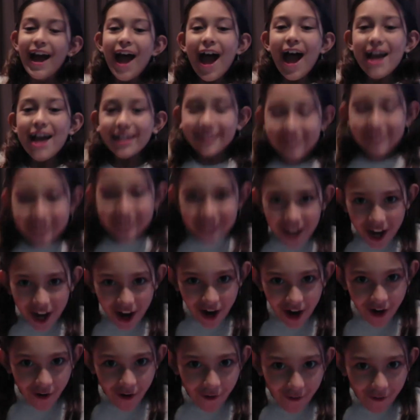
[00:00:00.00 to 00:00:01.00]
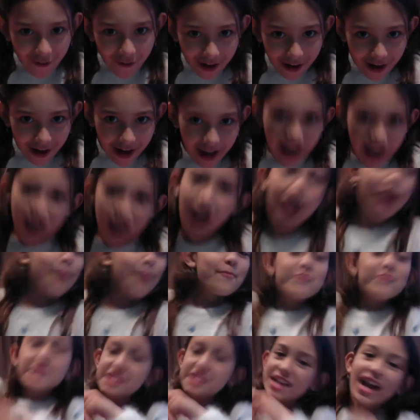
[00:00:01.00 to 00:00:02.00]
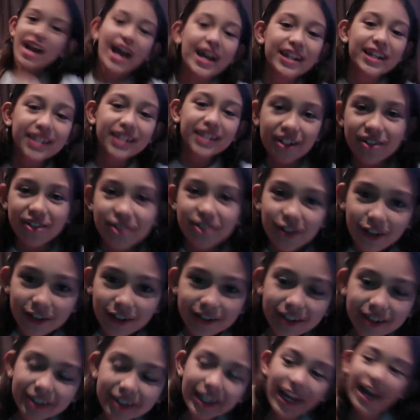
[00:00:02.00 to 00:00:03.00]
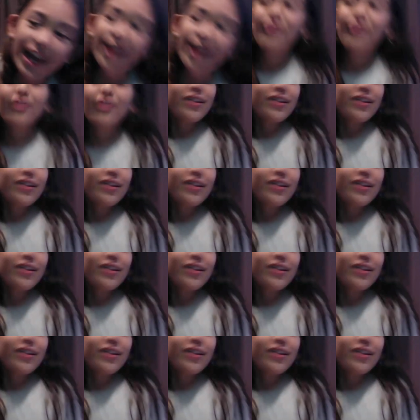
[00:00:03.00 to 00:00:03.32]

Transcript: so, I'm nine years old now,